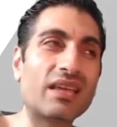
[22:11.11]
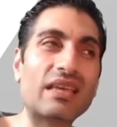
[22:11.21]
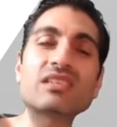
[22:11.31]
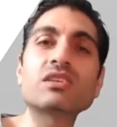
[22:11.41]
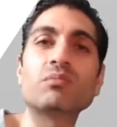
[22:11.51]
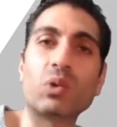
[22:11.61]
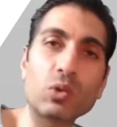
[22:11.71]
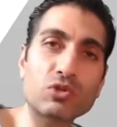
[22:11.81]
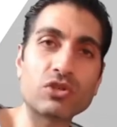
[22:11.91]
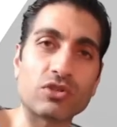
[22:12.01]
It's
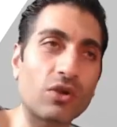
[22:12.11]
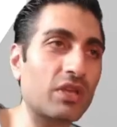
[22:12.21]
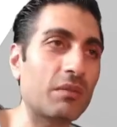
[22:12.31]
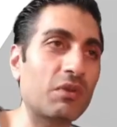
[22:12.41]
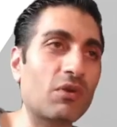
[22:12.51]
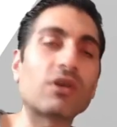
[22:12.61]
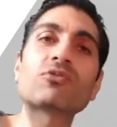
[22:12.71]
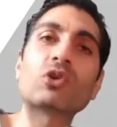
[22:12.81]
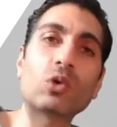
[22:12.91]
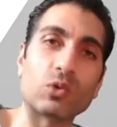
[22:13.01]
important, don't get me wrong,
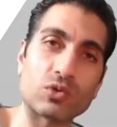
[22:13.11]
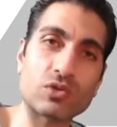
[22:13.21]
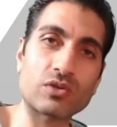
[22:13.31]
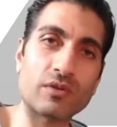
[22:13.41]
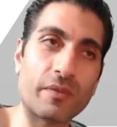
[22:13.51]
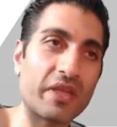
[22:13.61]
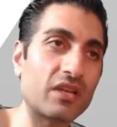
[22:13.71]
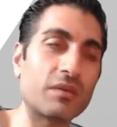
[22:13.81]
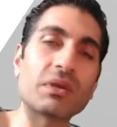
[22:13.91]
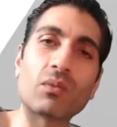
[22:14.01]
of course they're
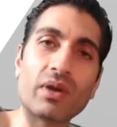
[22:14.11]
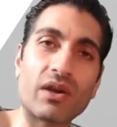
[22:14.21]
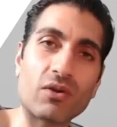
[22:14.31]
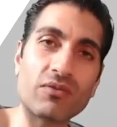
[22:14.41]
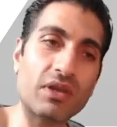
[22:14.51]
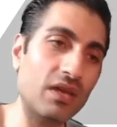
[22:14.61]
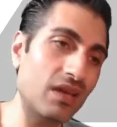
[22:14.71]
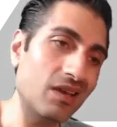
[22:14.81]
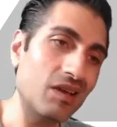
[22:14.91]
going to be aware of it,